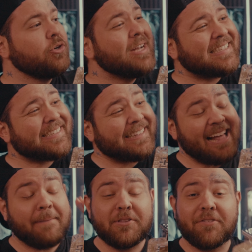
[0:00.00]
get
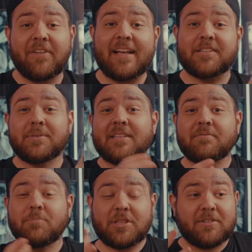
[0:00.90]
slapped in the face with
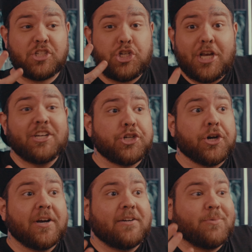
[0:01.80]
the
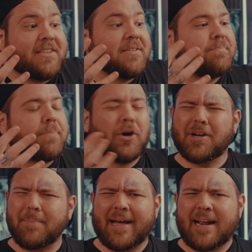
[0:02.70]
ginger and with the
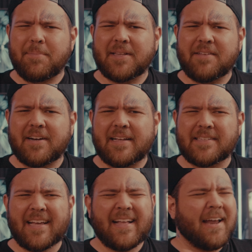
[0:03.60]
bergamot, I believe it
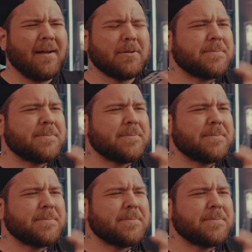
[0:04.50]
is. It almost